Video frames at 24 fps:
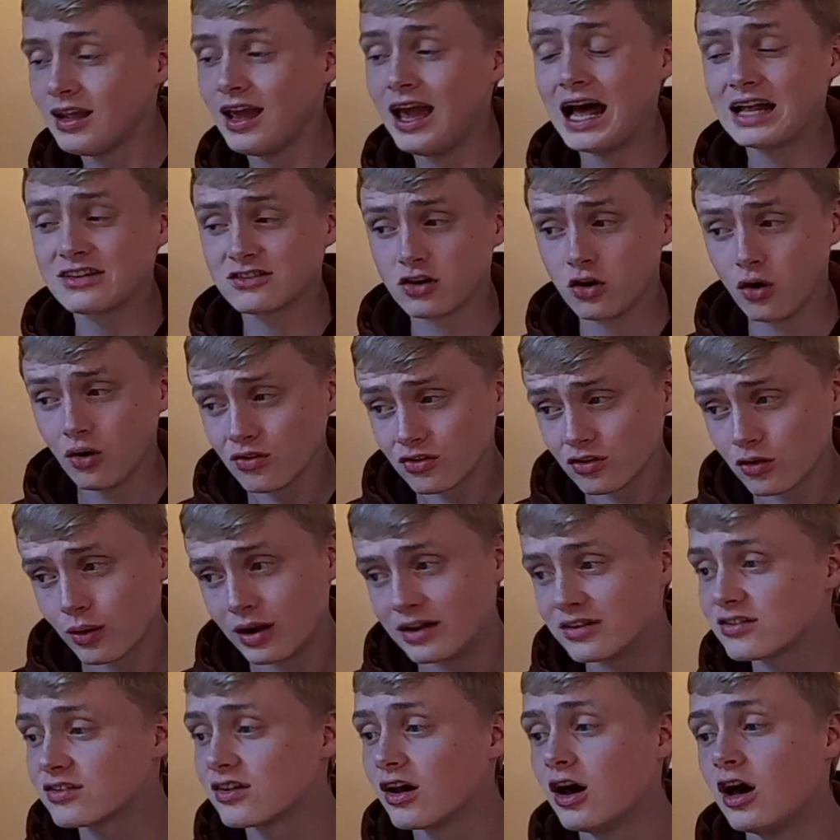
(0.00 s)
As a
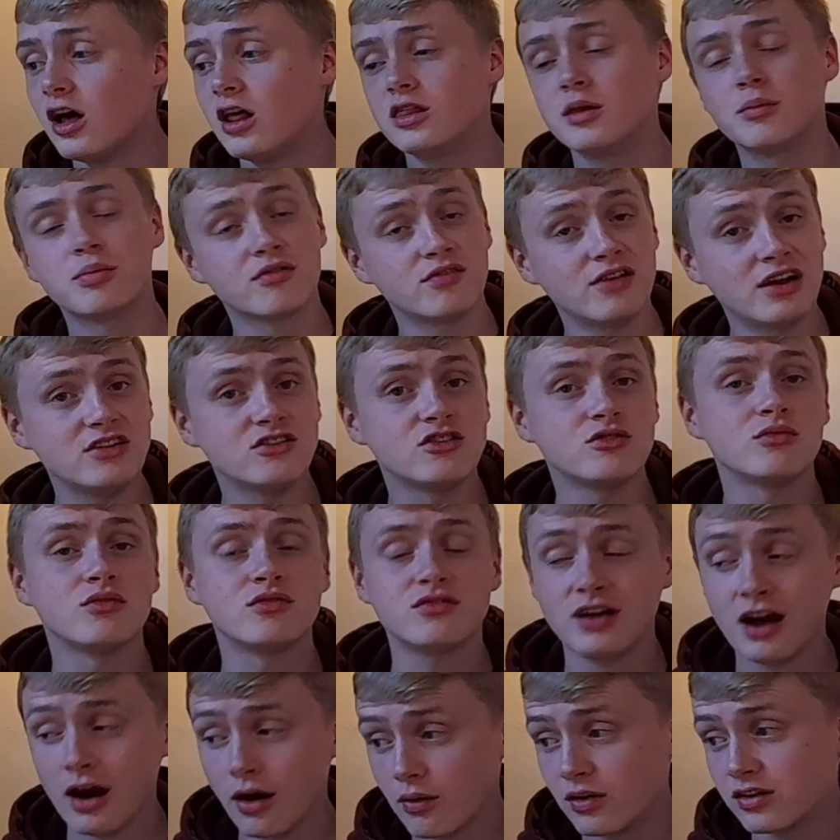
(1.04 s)
consequence, the Prevention
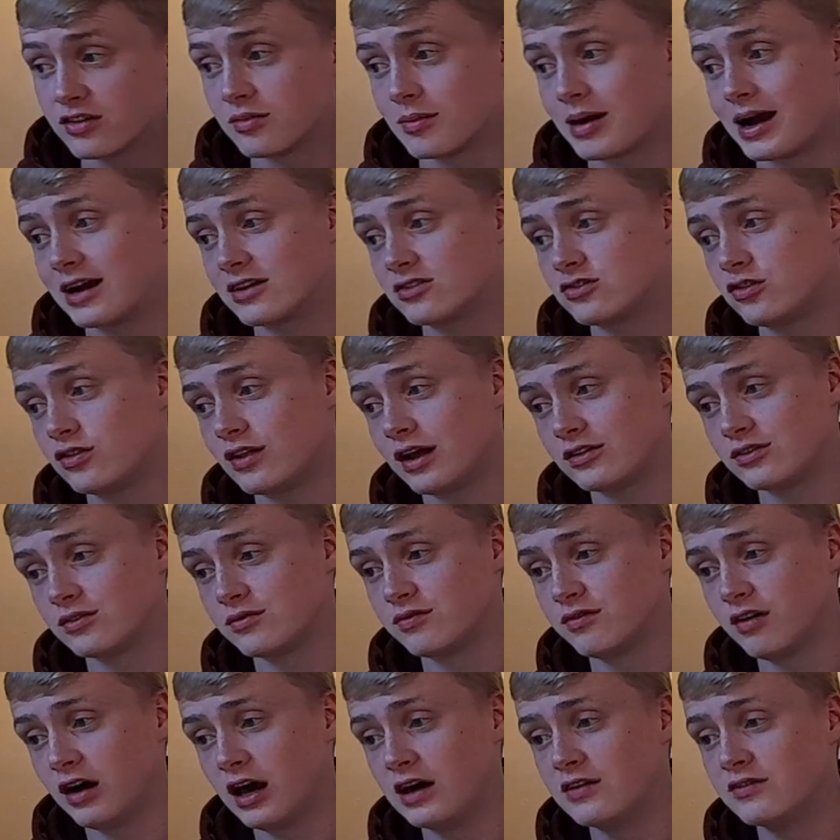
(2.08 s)
of Terrorism Act
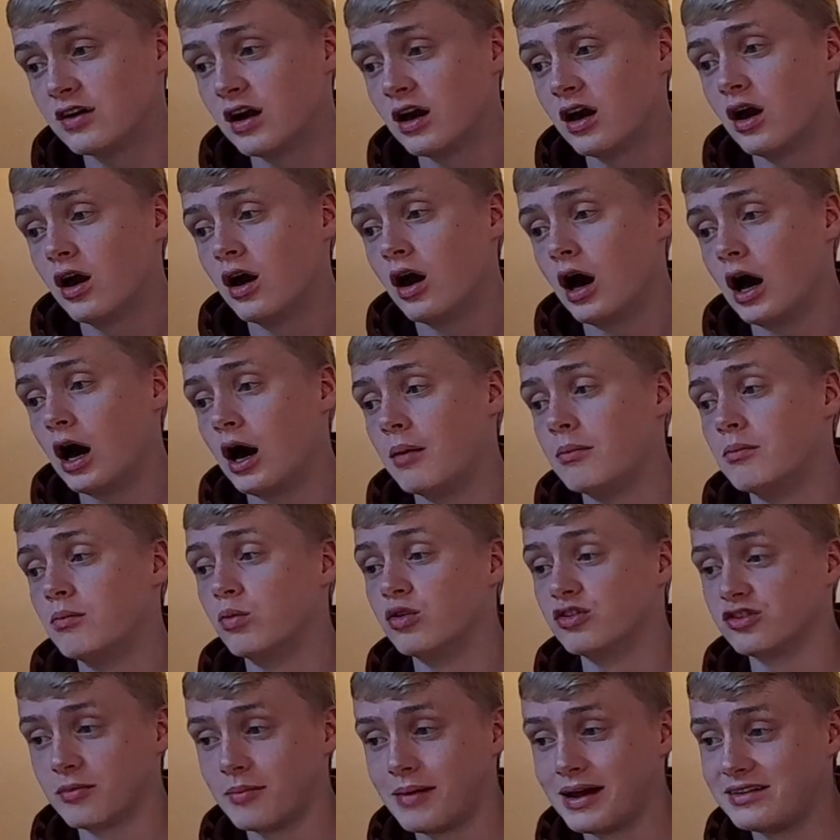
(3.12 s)
2005
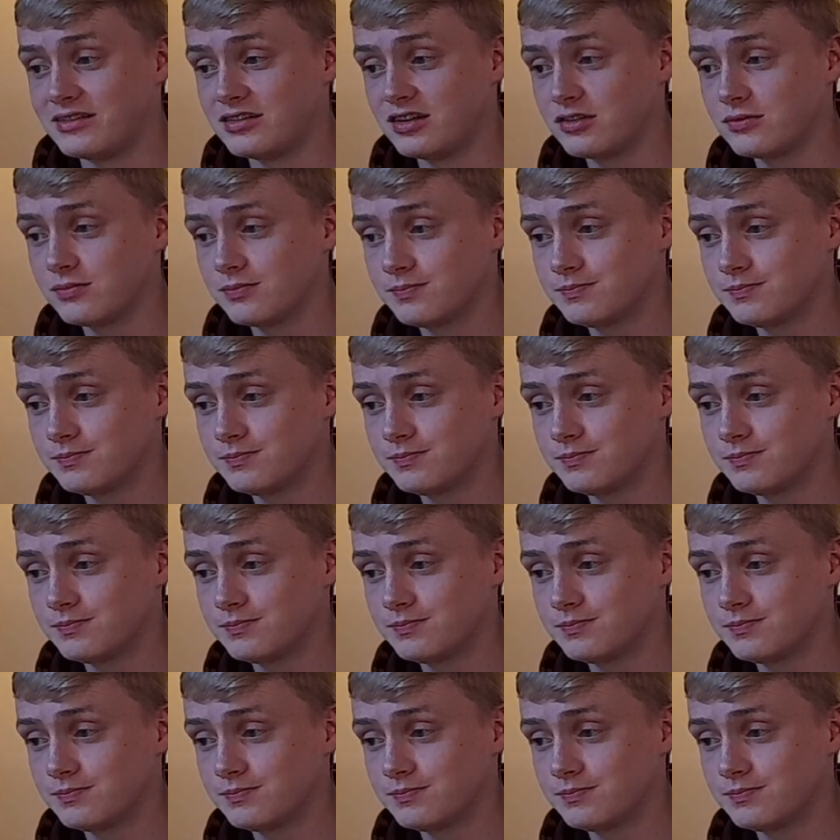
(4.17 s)
was amended.